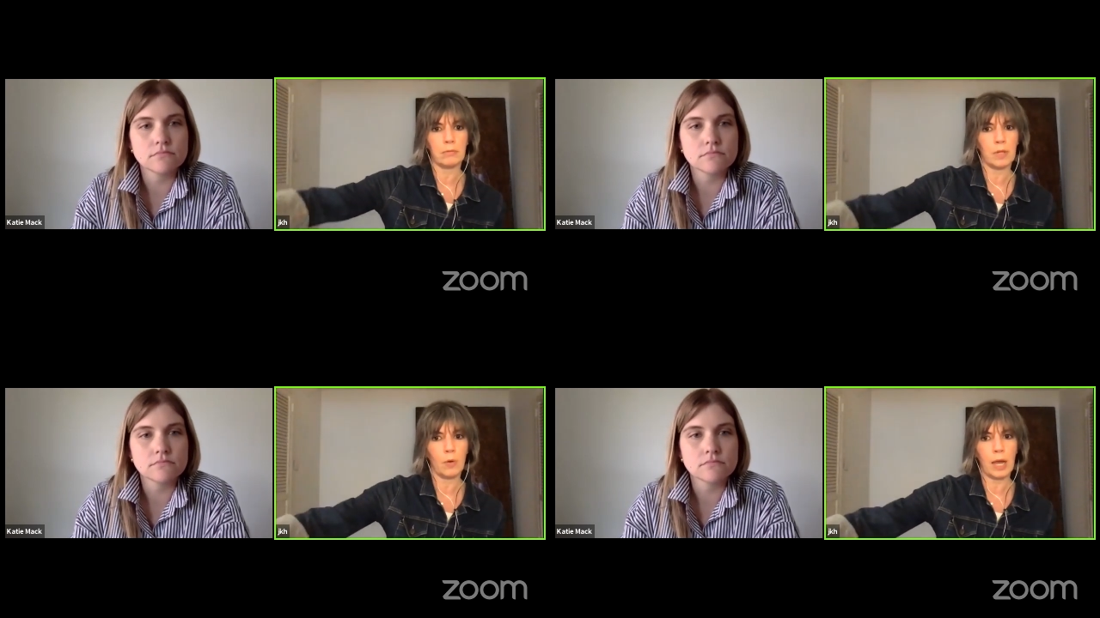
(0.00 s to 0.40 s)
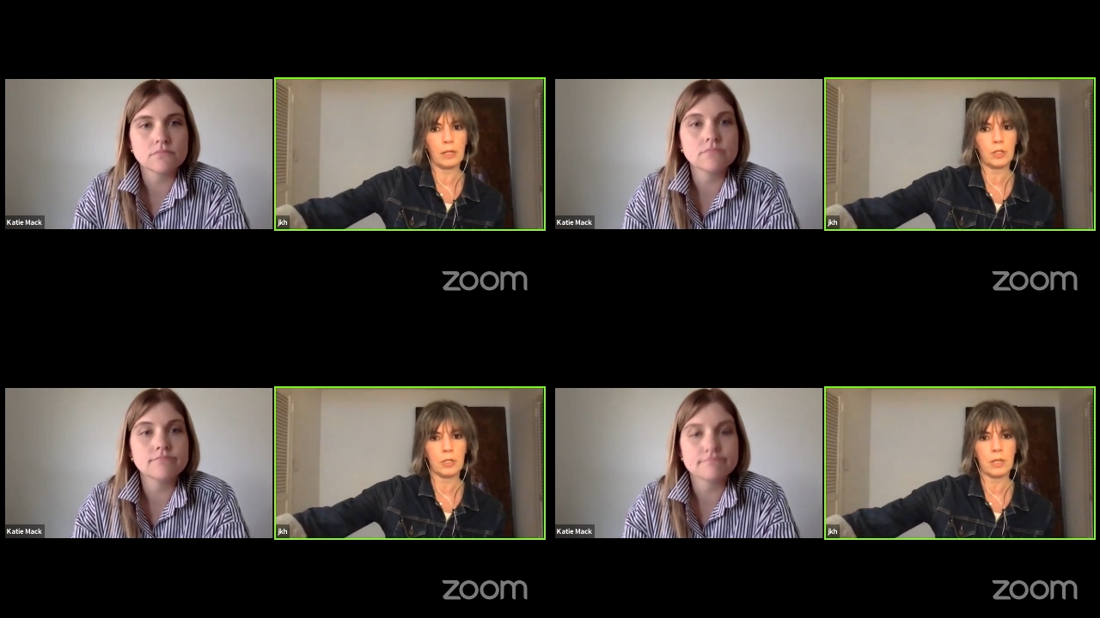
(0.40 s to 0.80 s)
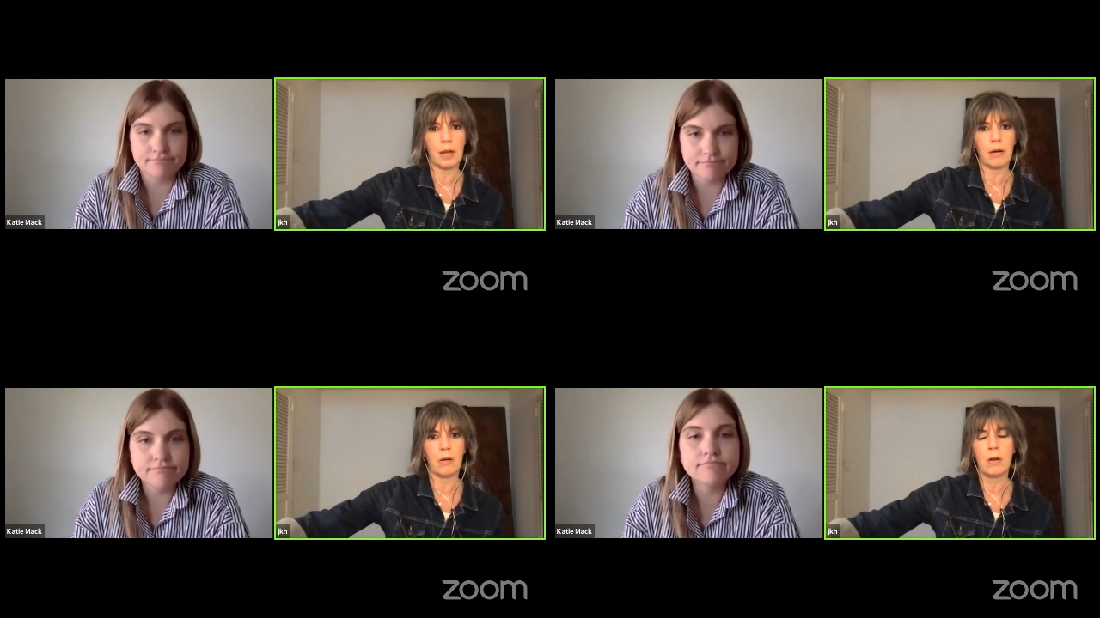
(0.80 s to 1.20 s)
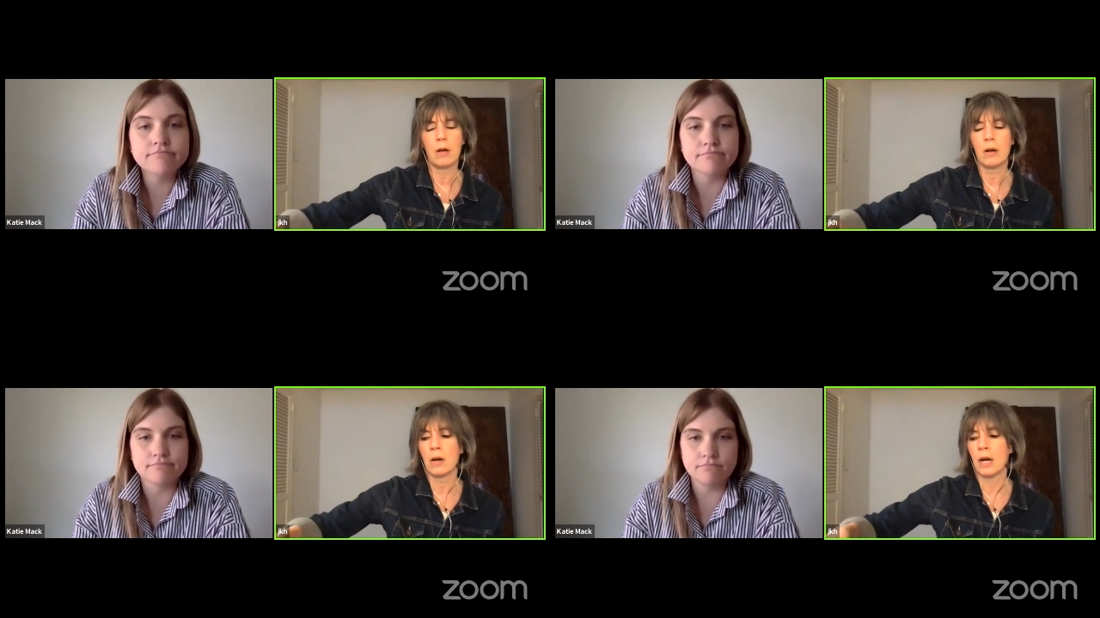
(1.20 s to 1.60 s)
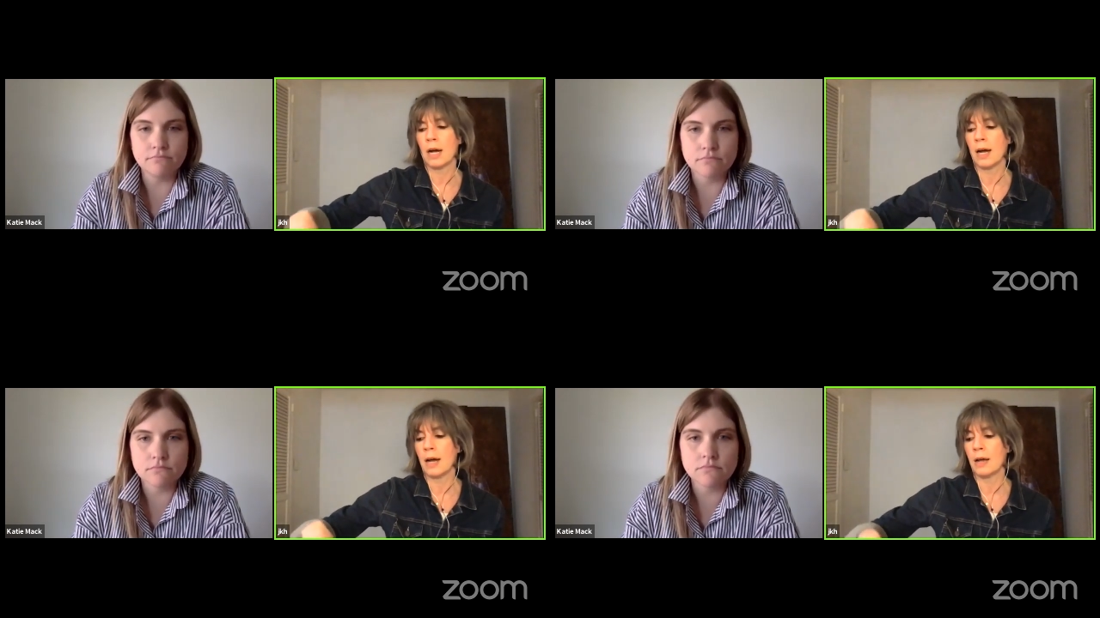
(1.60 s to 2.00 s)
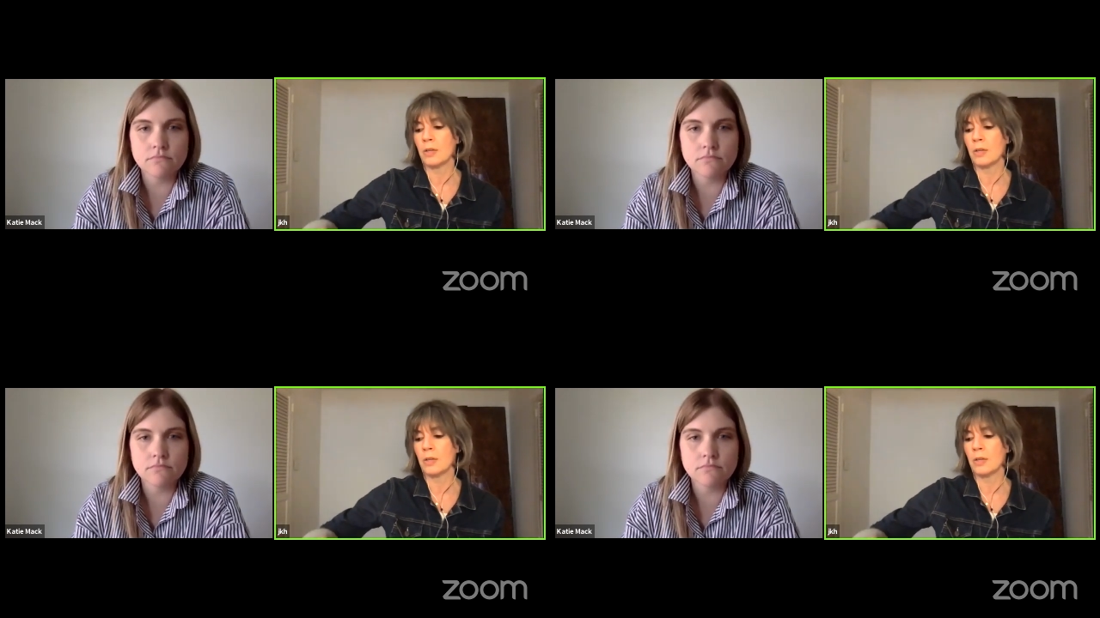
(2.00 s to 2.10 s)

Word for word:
Speaker 1: locations there. Uh,